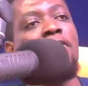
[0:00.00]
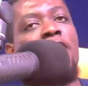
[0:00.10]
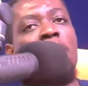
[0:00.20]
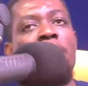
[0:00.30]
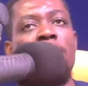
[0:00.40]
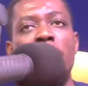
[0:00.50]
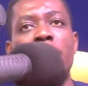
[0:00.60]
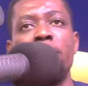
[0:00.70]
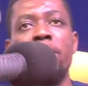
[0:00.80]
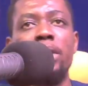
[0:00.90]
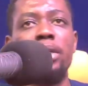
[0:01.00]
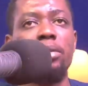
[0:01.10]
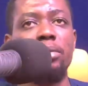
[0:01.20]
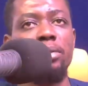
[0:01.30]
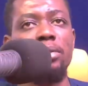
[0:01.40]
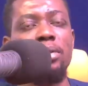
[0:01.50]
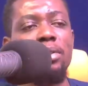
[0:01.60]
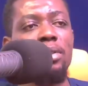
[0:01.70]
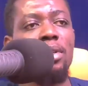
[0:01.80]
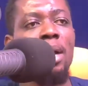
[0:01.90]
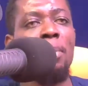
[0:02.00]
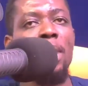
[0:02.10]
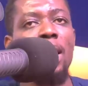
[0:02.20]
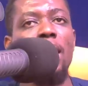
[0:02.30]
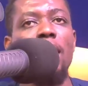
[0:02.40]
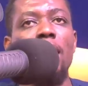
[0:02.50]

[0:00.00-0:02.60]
very, very big deal. Emma,